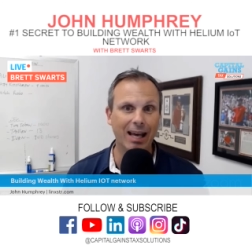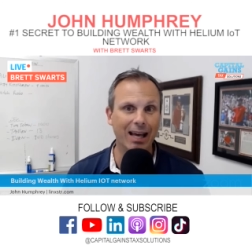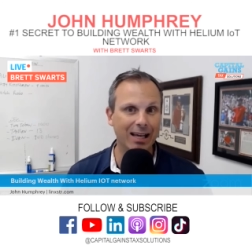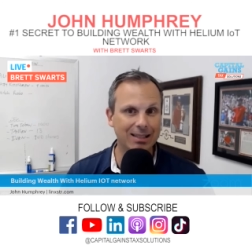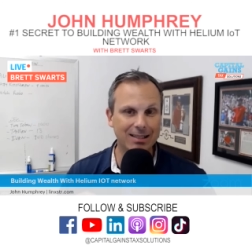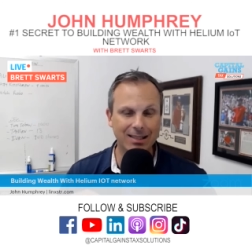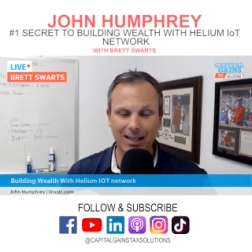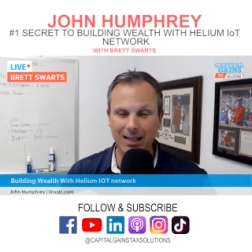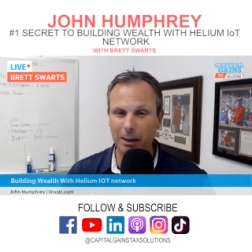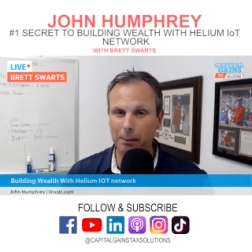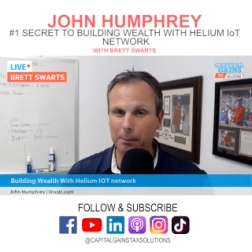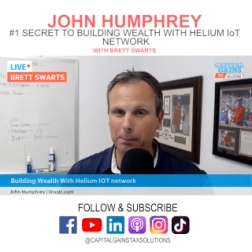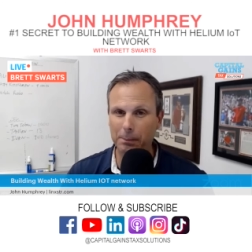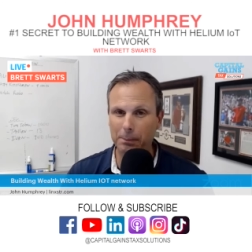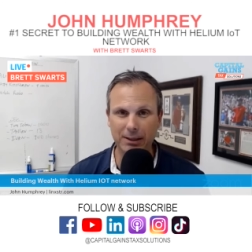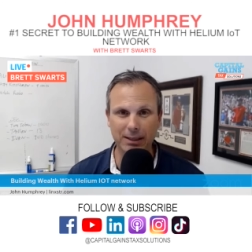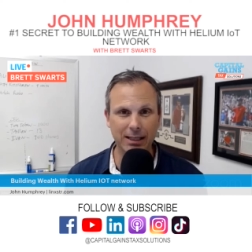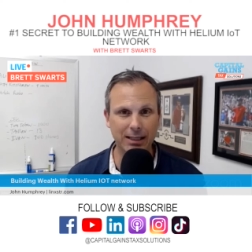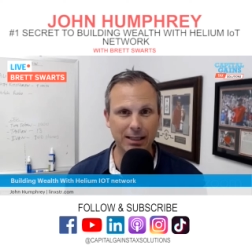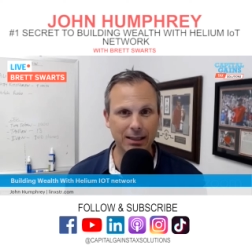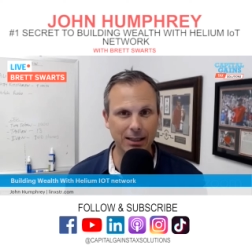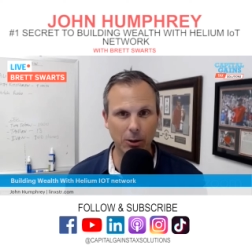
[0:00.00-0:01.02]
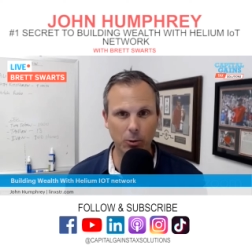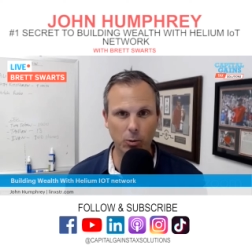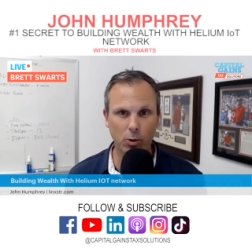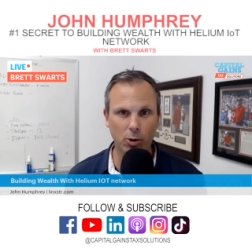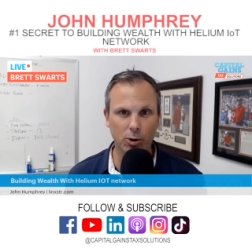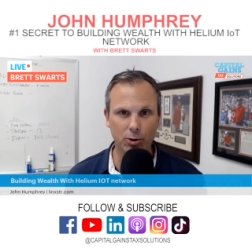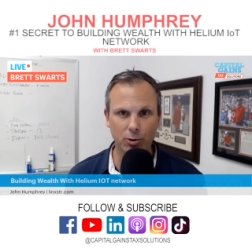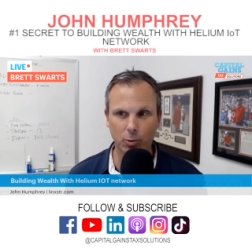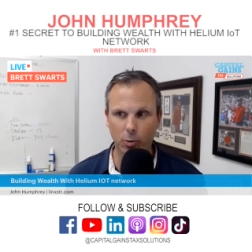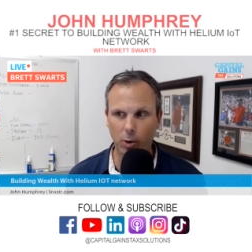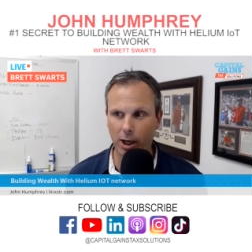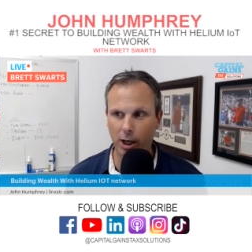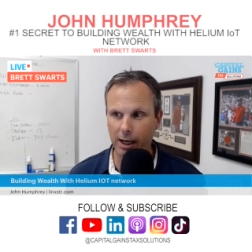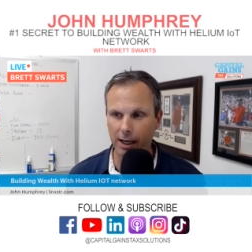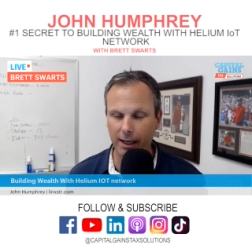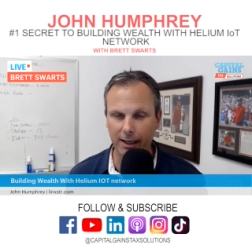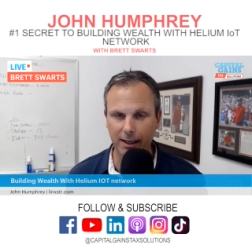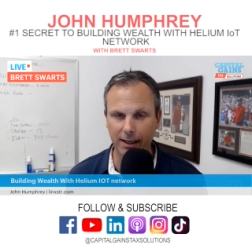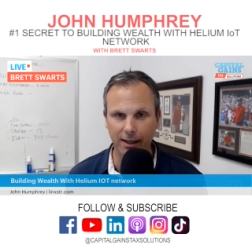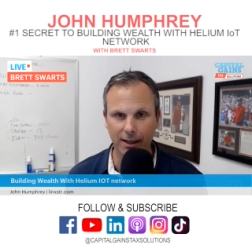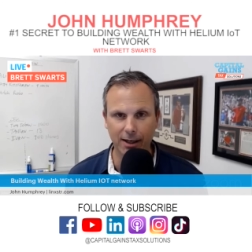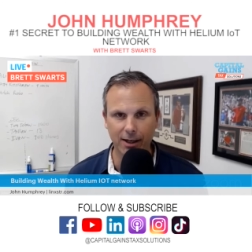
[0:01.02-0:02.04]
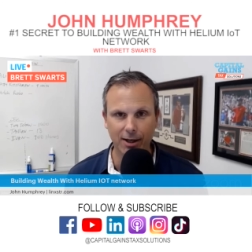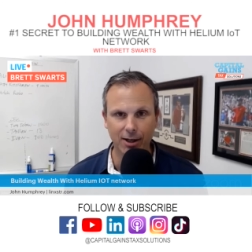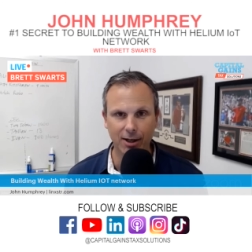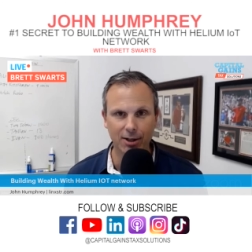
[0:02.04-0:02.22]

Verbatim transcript: It's completely worldwide.